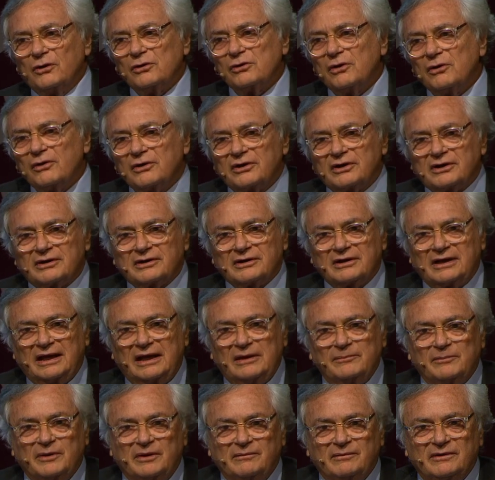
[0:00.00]
longer
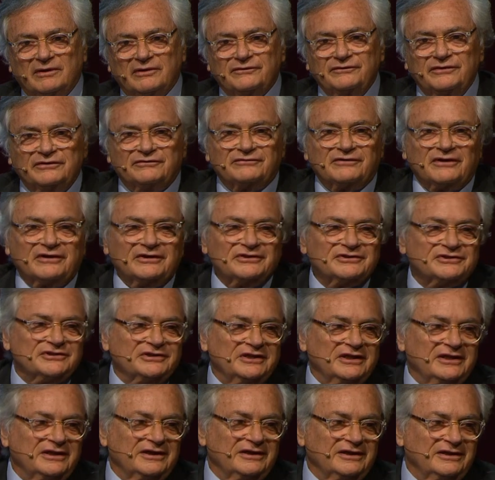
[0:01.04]
capable of
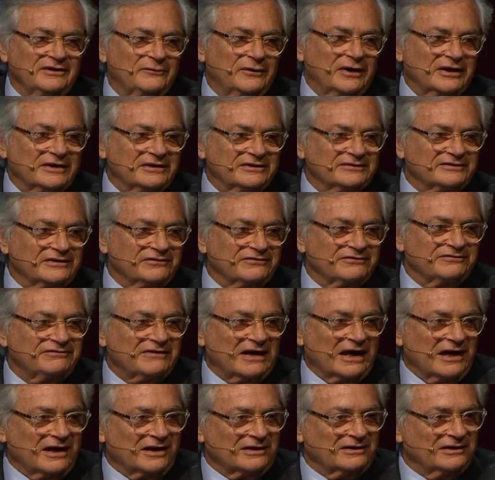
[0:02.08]
differentiating what is a
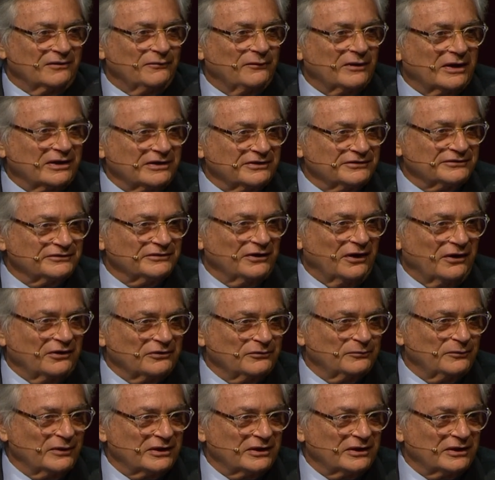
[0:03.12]
fact and what is not,